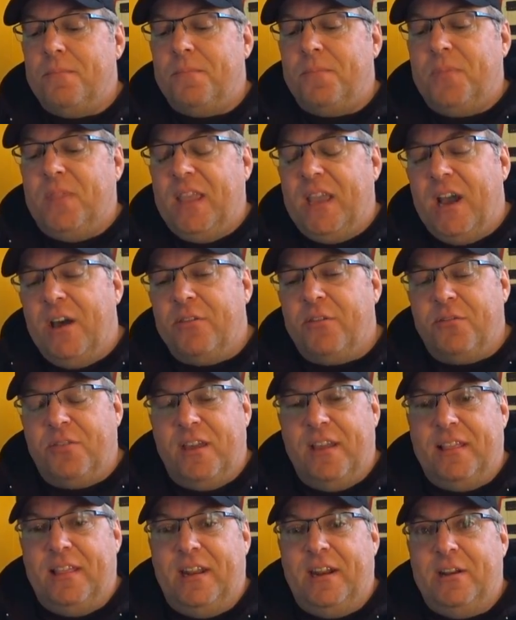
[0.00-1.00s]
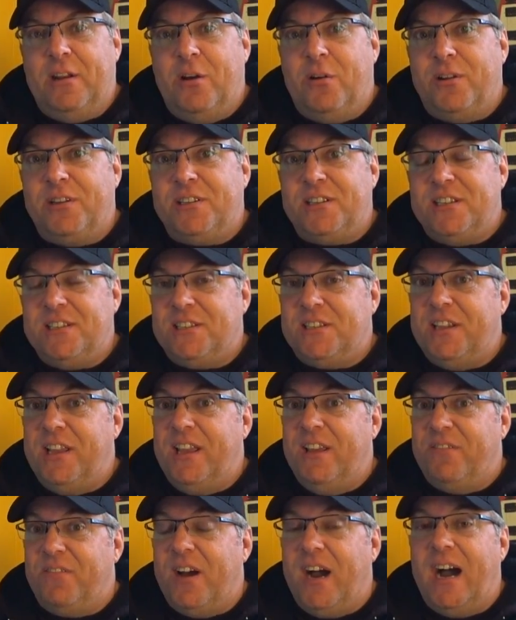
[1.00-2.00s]
The other thing that I noticed is
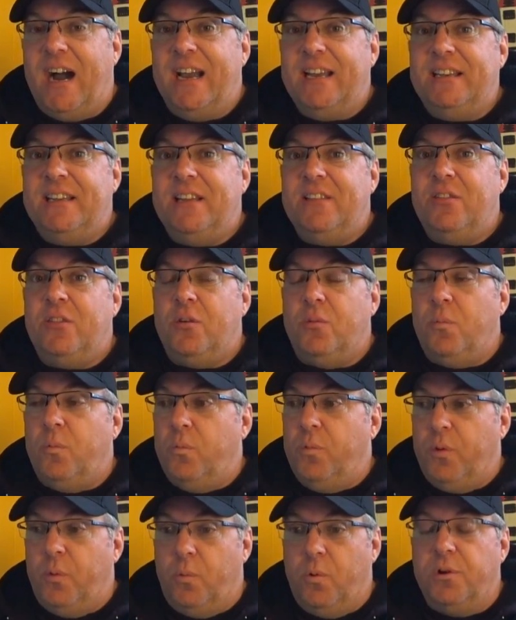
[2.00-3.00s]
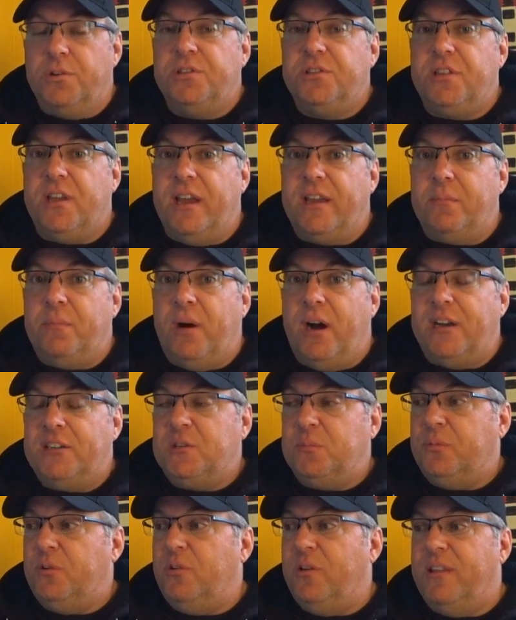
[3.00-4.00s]
if I did the worst thing
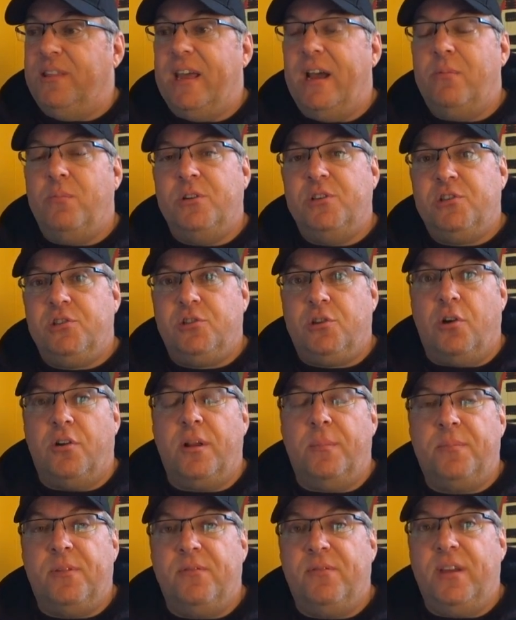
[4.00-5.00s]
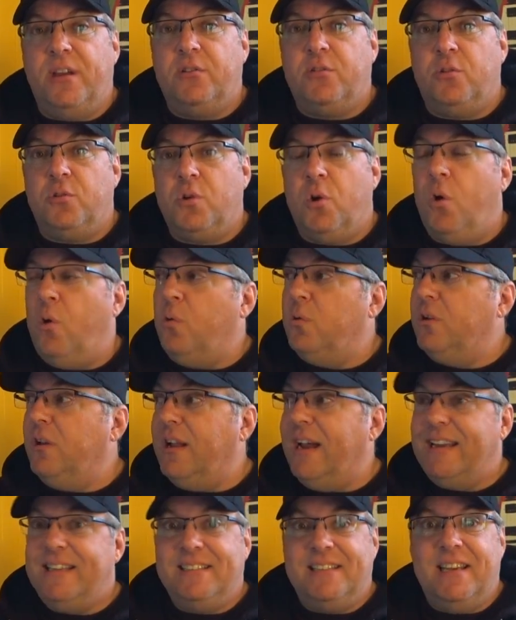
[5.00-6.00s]
possible, and that was start up the vehicle cold
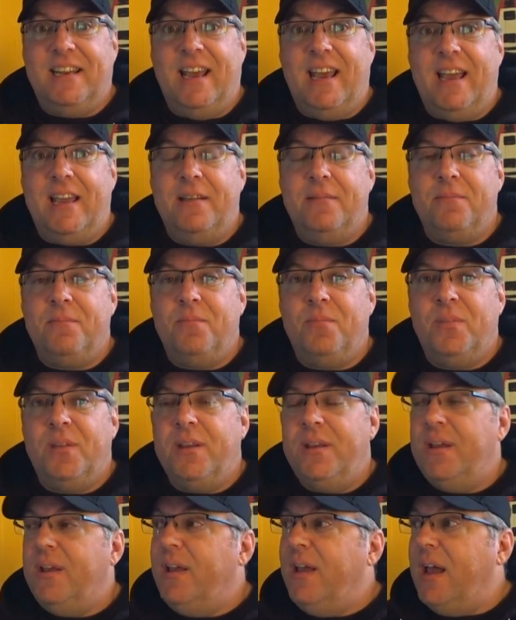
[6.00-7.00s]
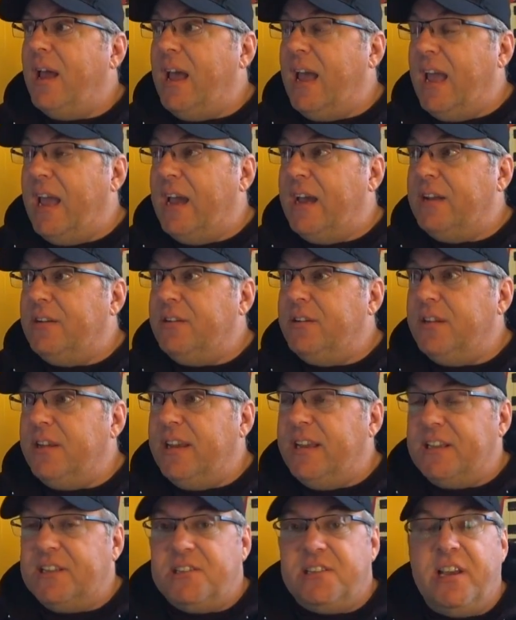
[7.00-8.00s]
like today, and
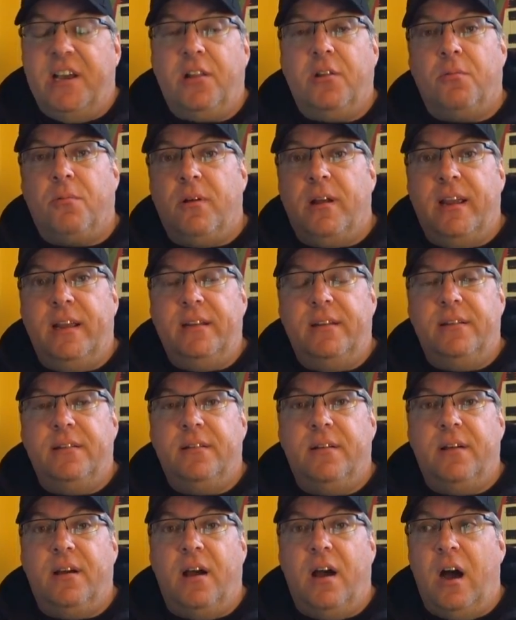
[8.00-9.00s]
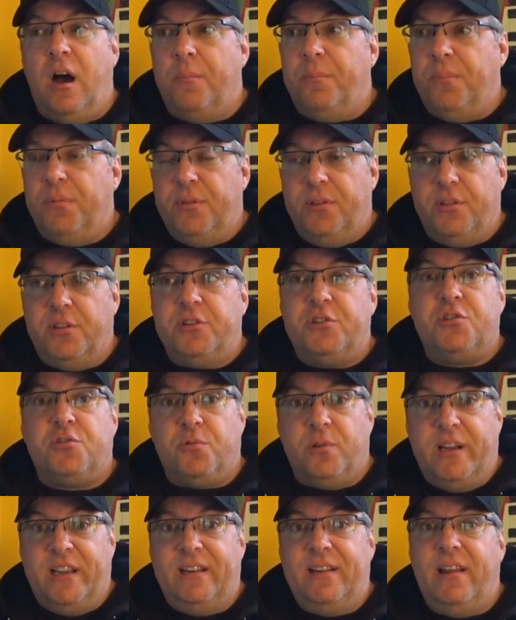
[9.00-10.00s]
accelerate up the
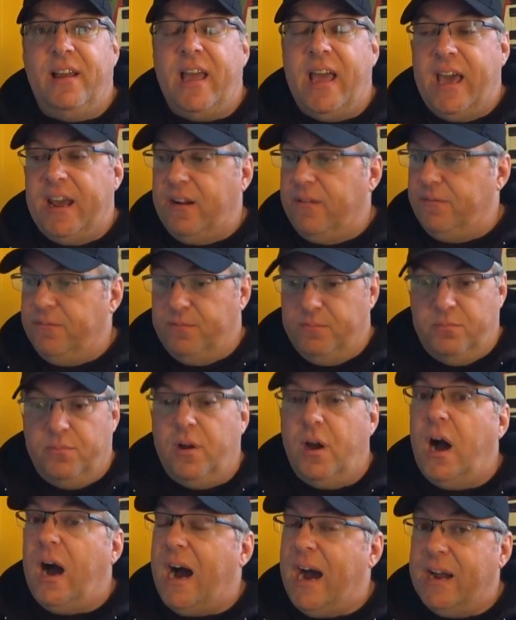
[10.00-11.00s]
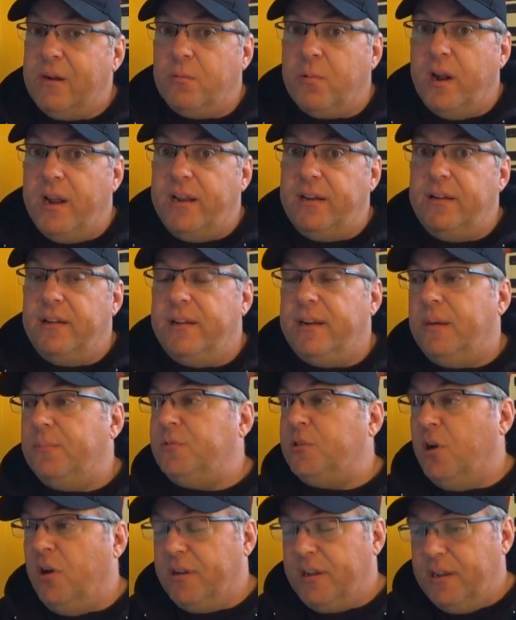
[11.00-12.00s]
street at a high rate. And I'm
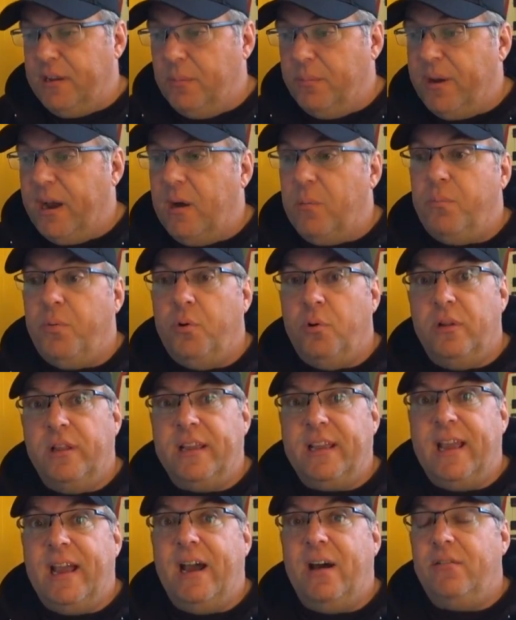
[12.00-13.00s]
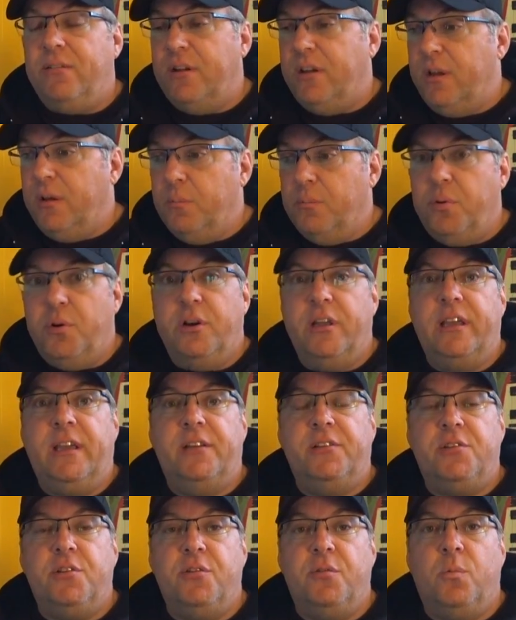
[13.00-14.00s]
talking about pulling out, putting
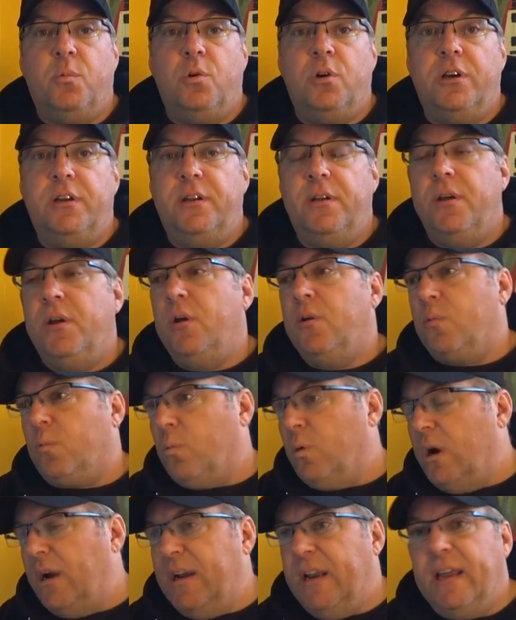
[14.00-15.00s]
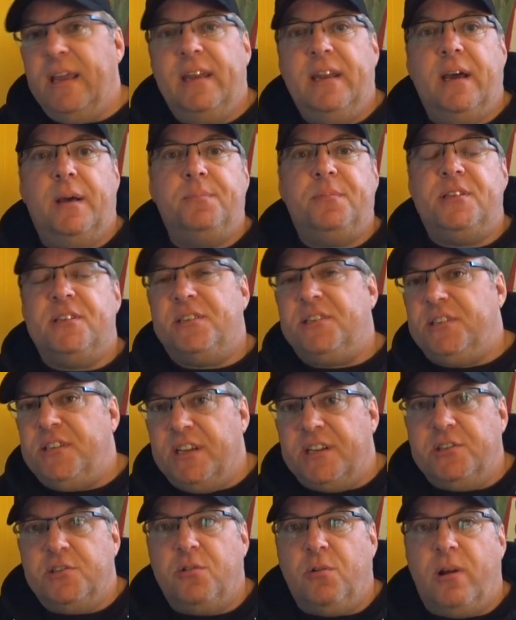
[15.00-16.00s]
it to the wood, running it up to
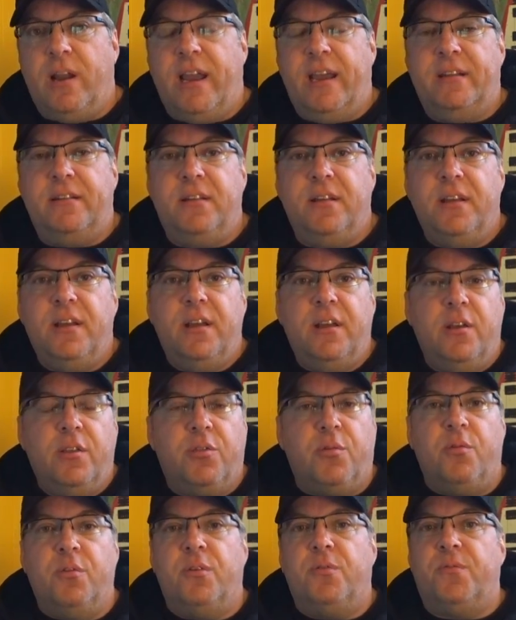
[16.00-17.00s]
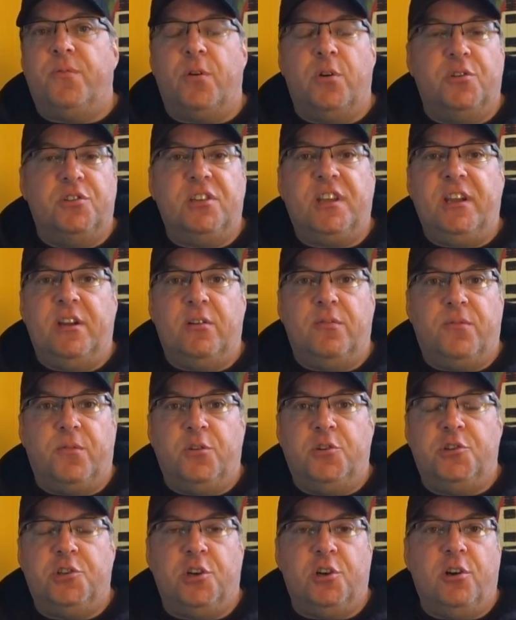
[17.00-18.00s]
6 grand through the first gear for
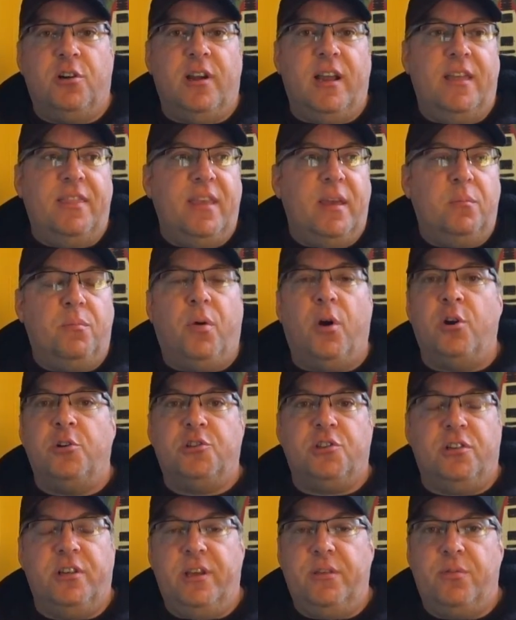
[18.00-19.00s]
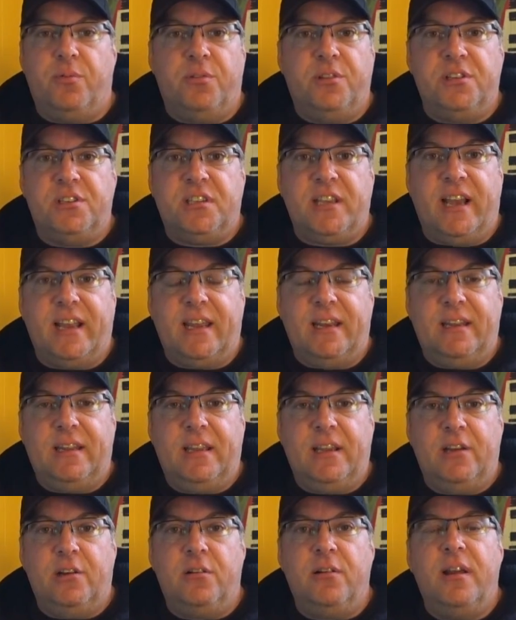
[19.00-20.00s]
sure, and then partially through the second
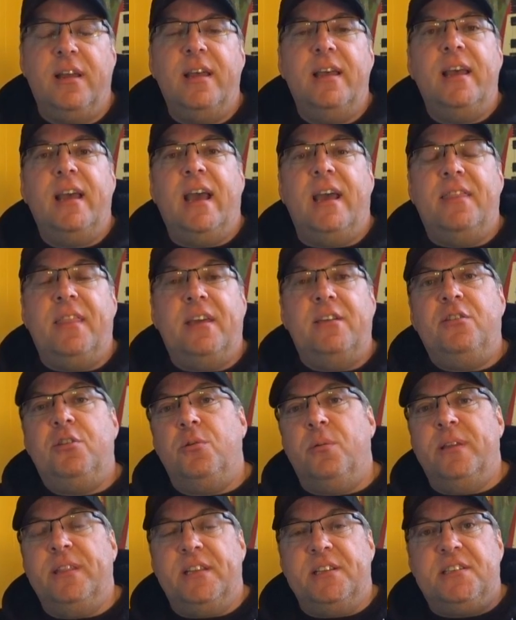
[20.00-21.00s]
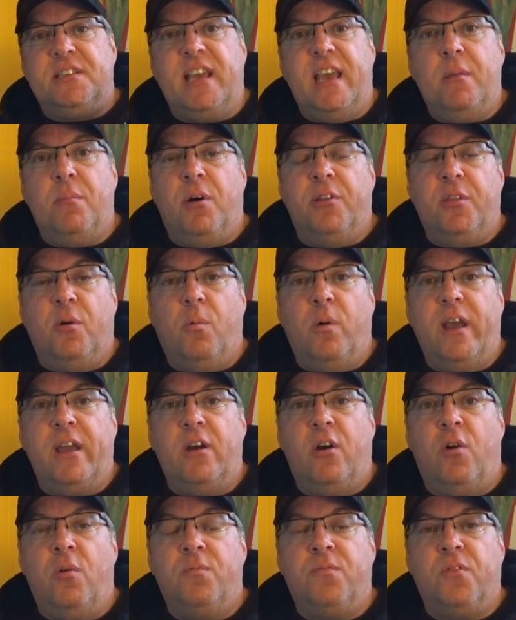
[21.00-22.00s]
gear, and then doing the same on the way
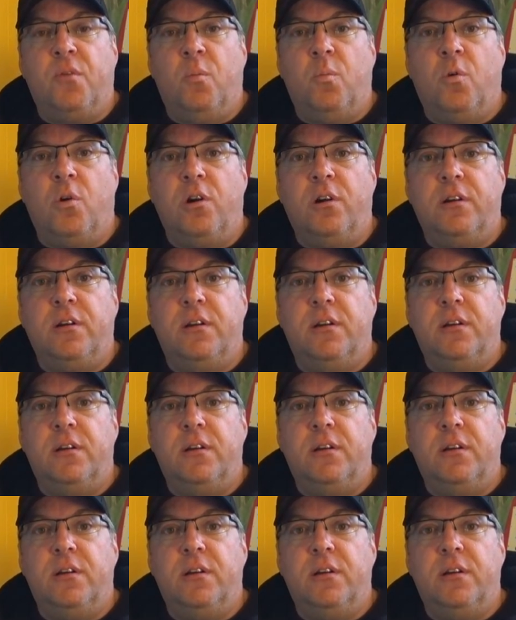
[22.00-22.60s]
home from work.